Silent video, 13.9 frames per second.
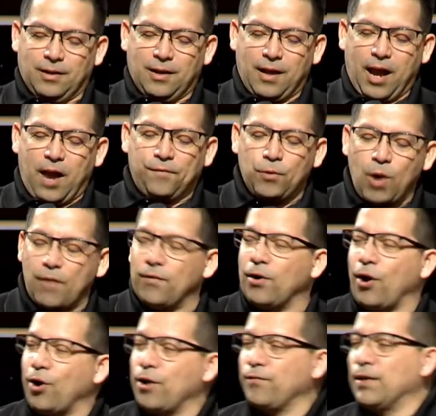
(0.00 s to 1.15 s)
Have you ever
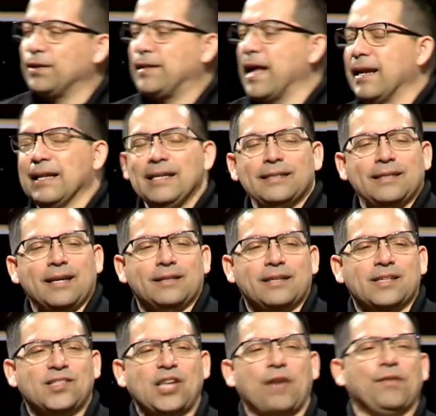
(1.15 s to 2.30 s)
heard of the, deadly, the, the
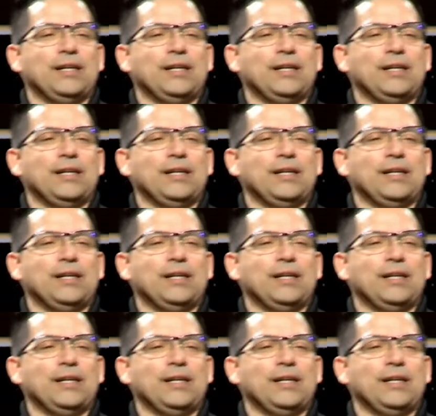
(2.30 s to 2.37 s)
seven